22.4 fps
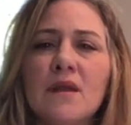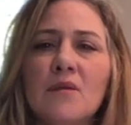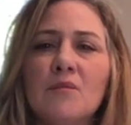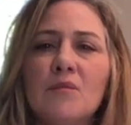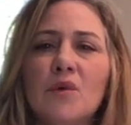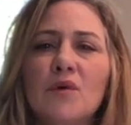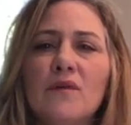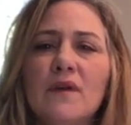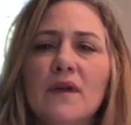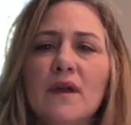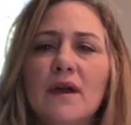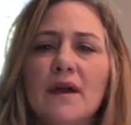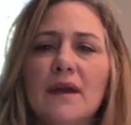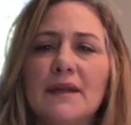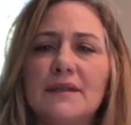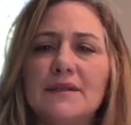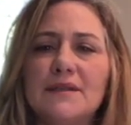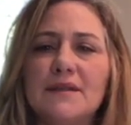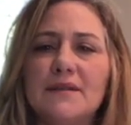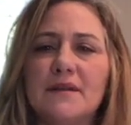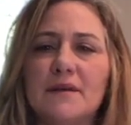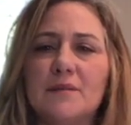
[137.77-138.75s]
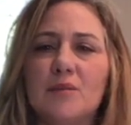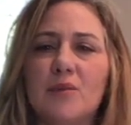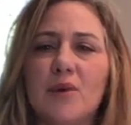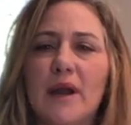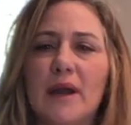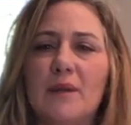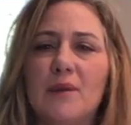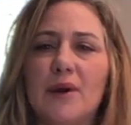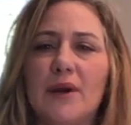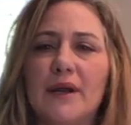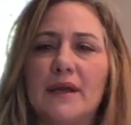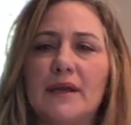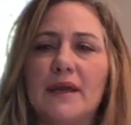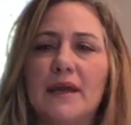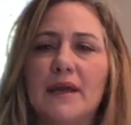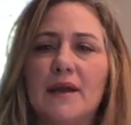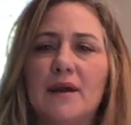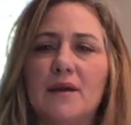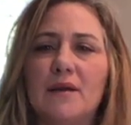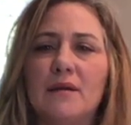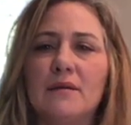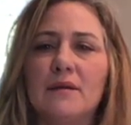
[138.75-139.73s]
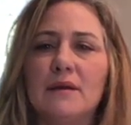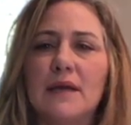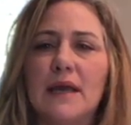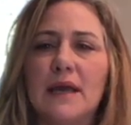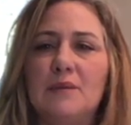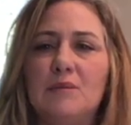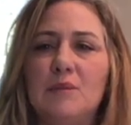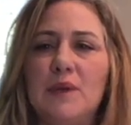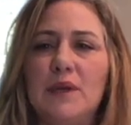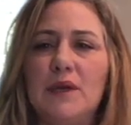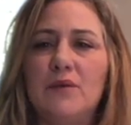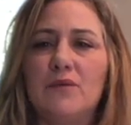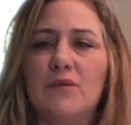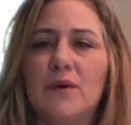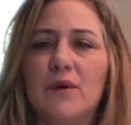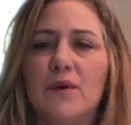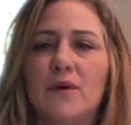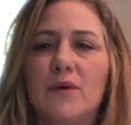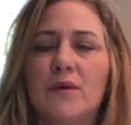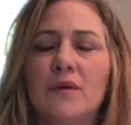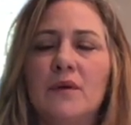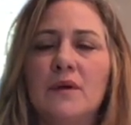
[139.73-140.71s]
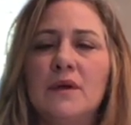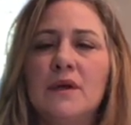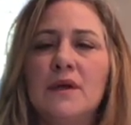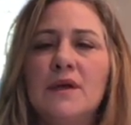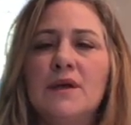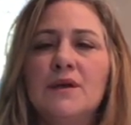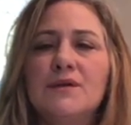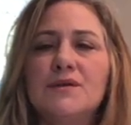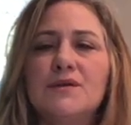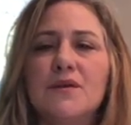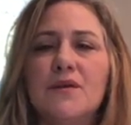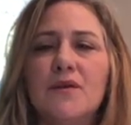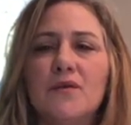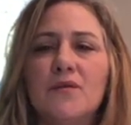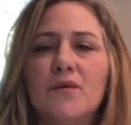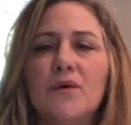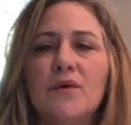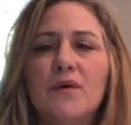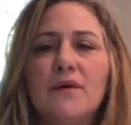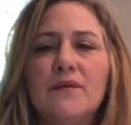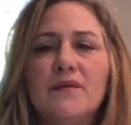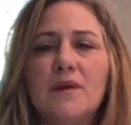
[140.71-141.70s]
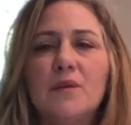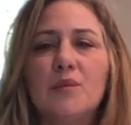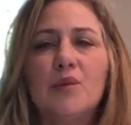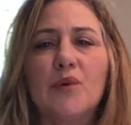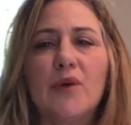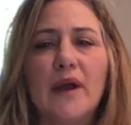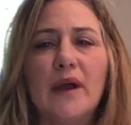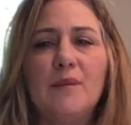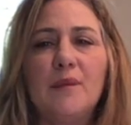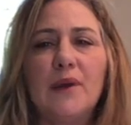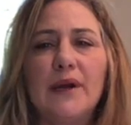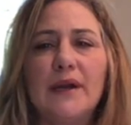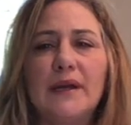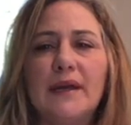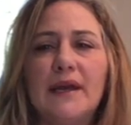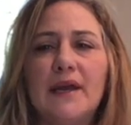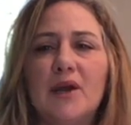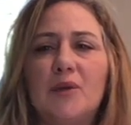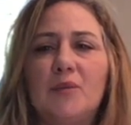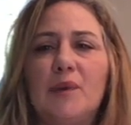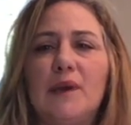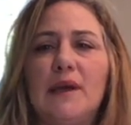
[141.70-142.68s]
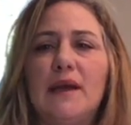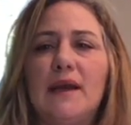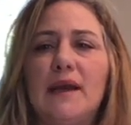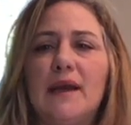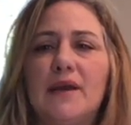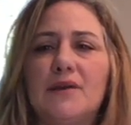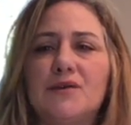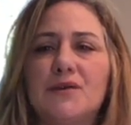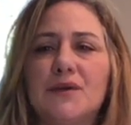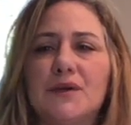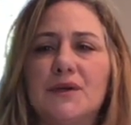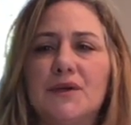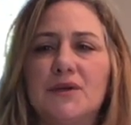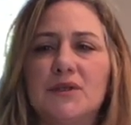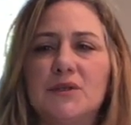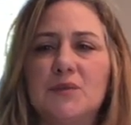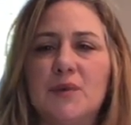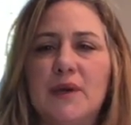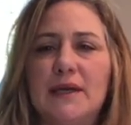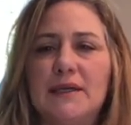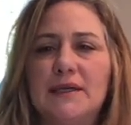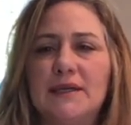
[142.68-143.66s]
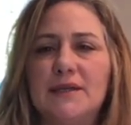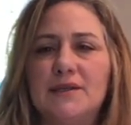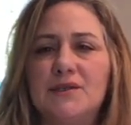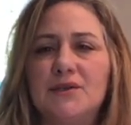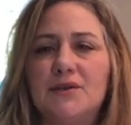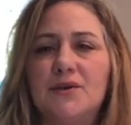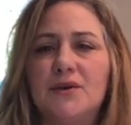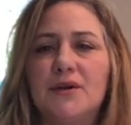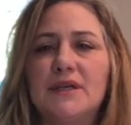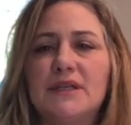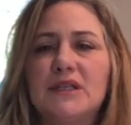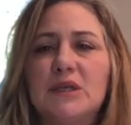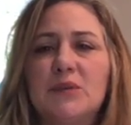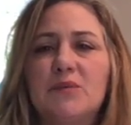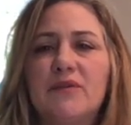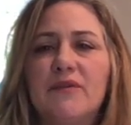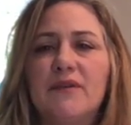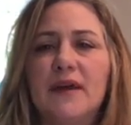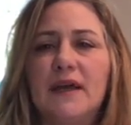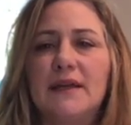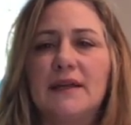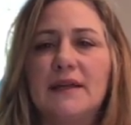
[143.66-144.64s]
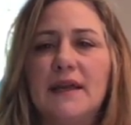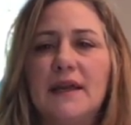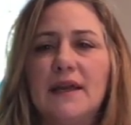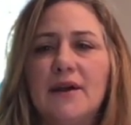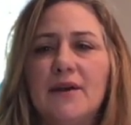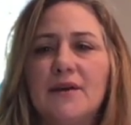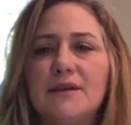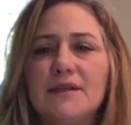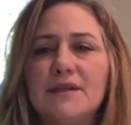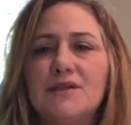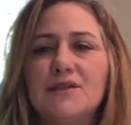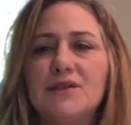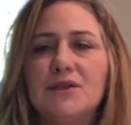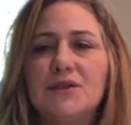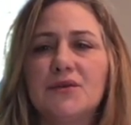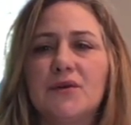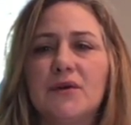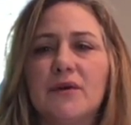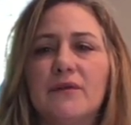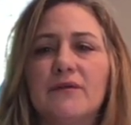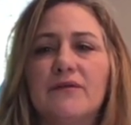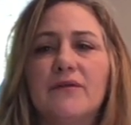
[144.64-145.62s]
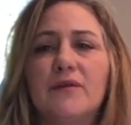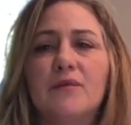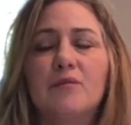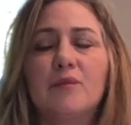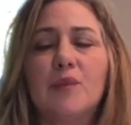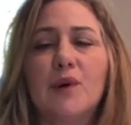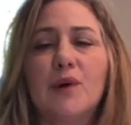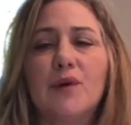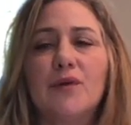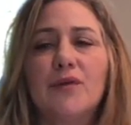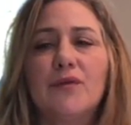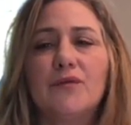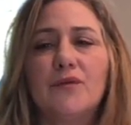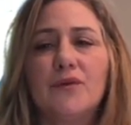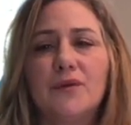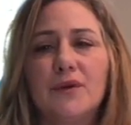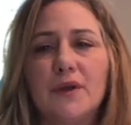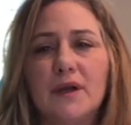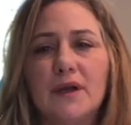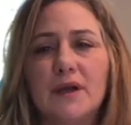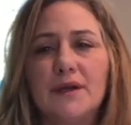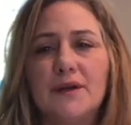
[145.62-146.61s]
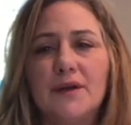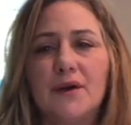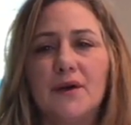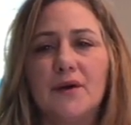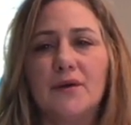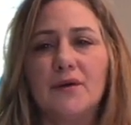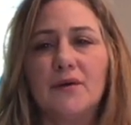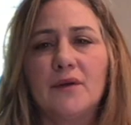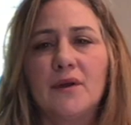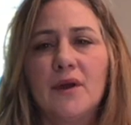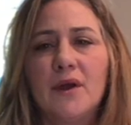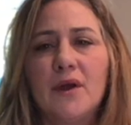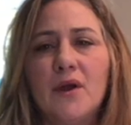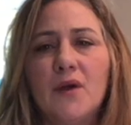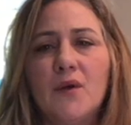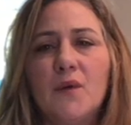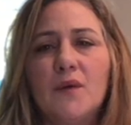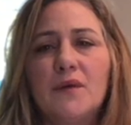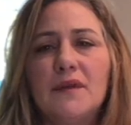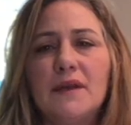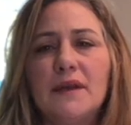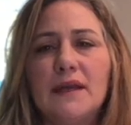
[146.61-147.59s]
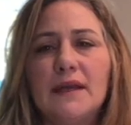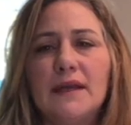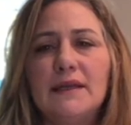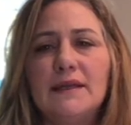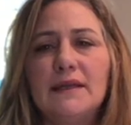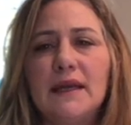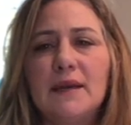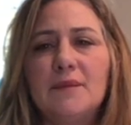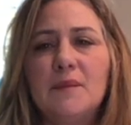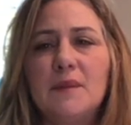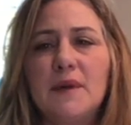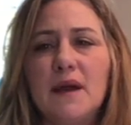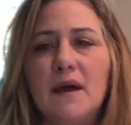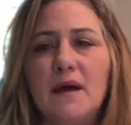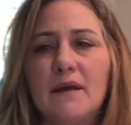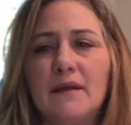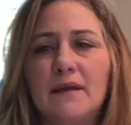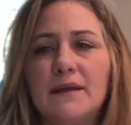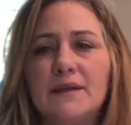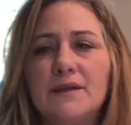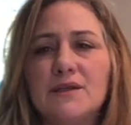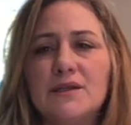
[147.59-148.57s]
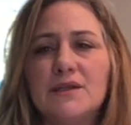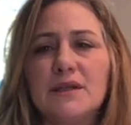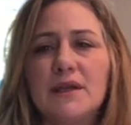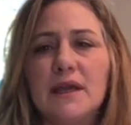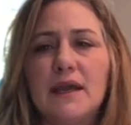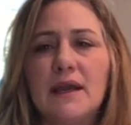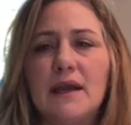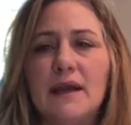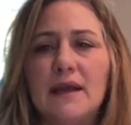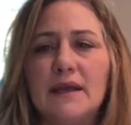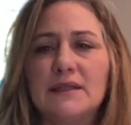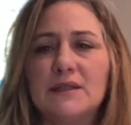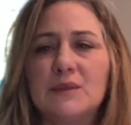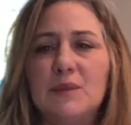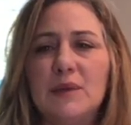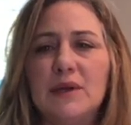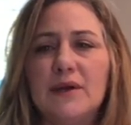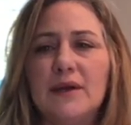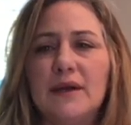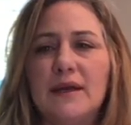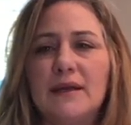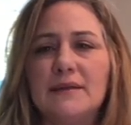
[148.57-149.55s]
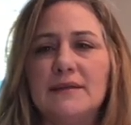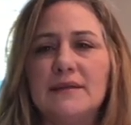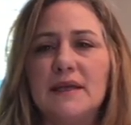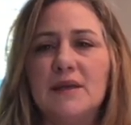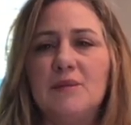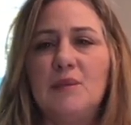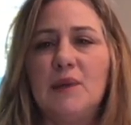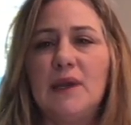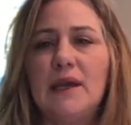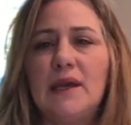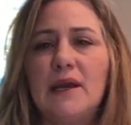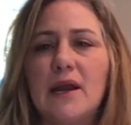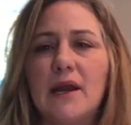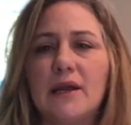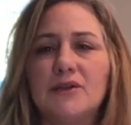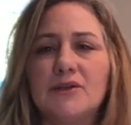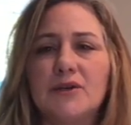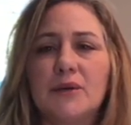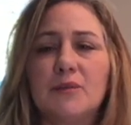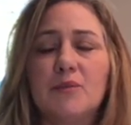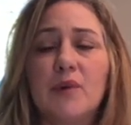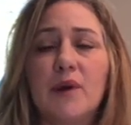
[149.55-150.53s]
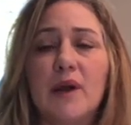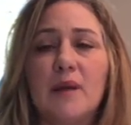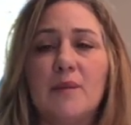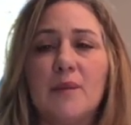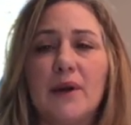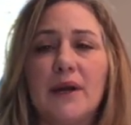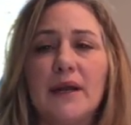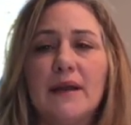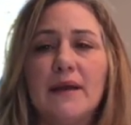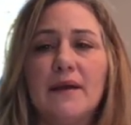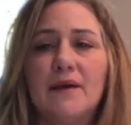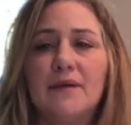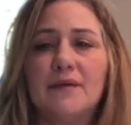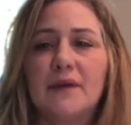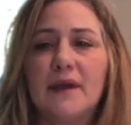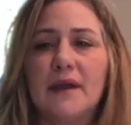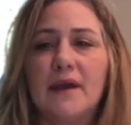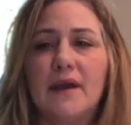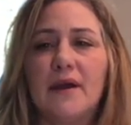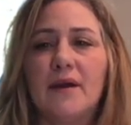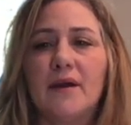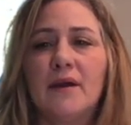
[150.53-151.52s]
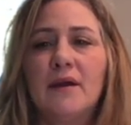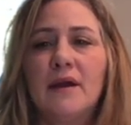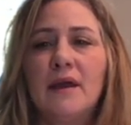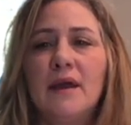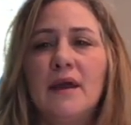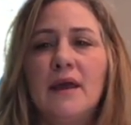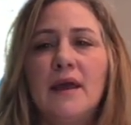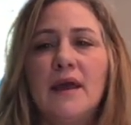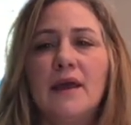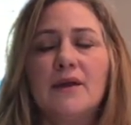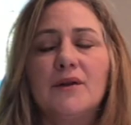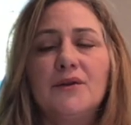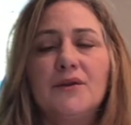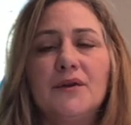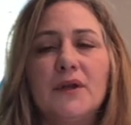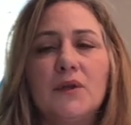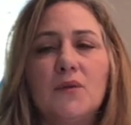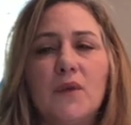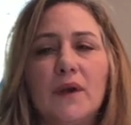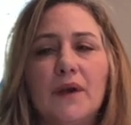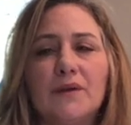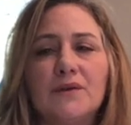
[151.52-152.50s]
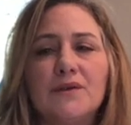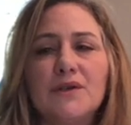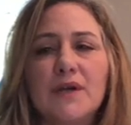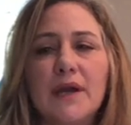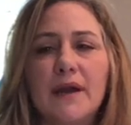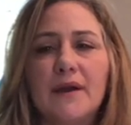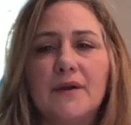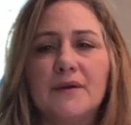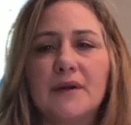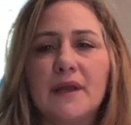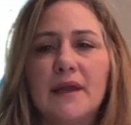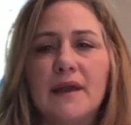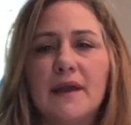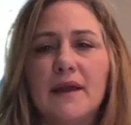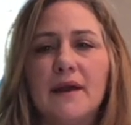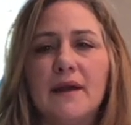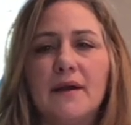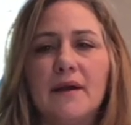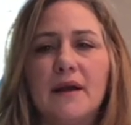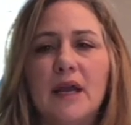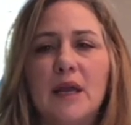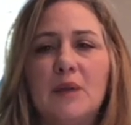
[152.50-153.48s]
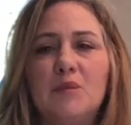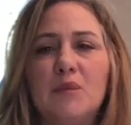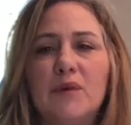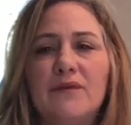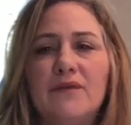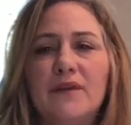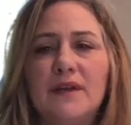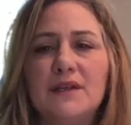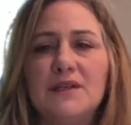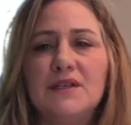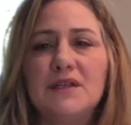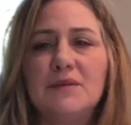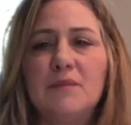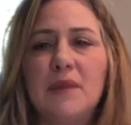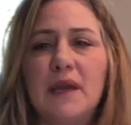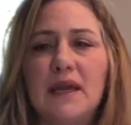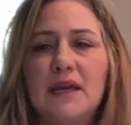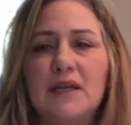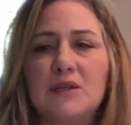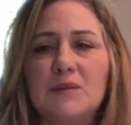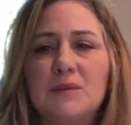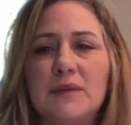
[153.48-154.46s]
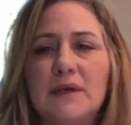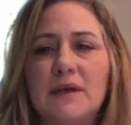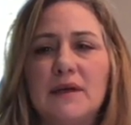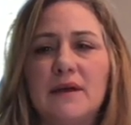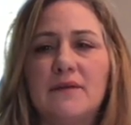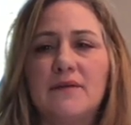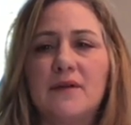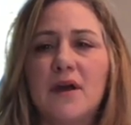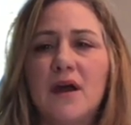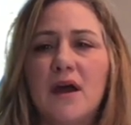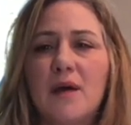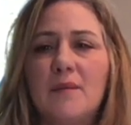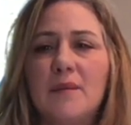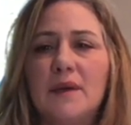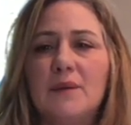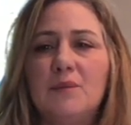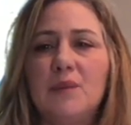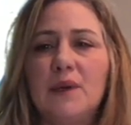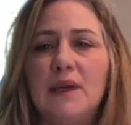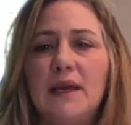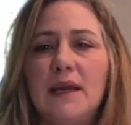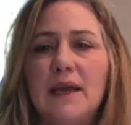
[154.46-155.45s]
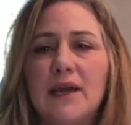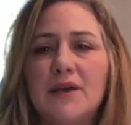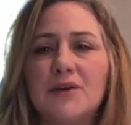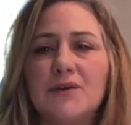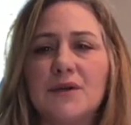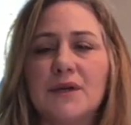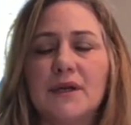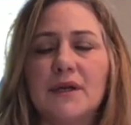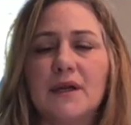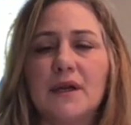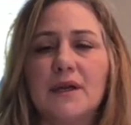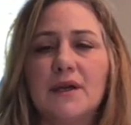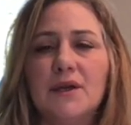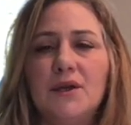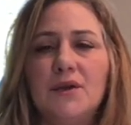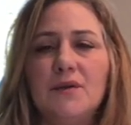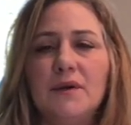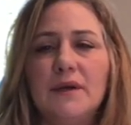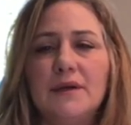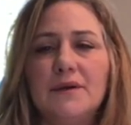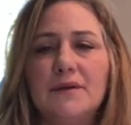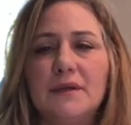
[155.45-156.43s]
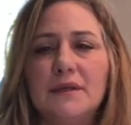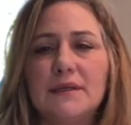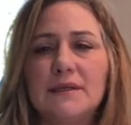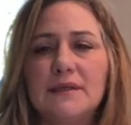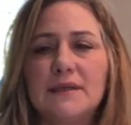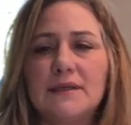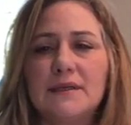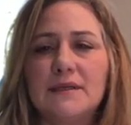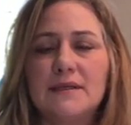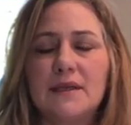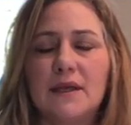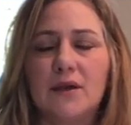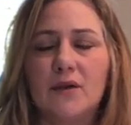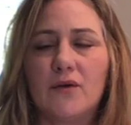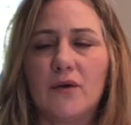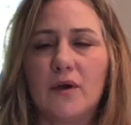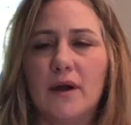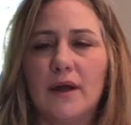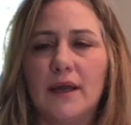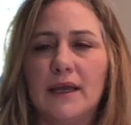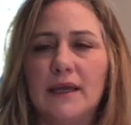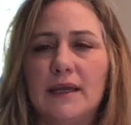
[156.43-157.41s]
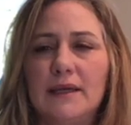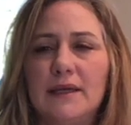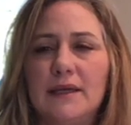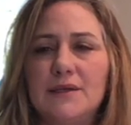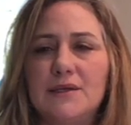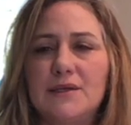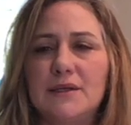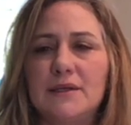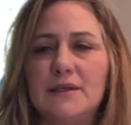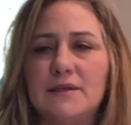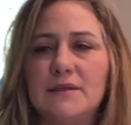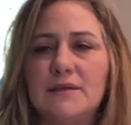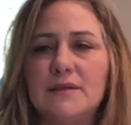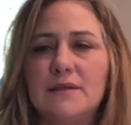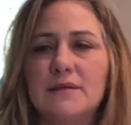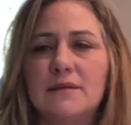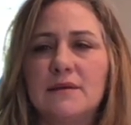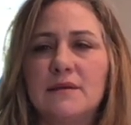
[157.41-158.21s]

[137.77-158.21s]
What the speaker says: Moving on into the primary care NP role. So the role of the primary care pediatric nurse practitioner is to provide care to children from birth through young adult with an in-depth knowledge and experience in pediatric primary health care, including well child care and prevention management of common pediatric acute illnesses and chronic conditions.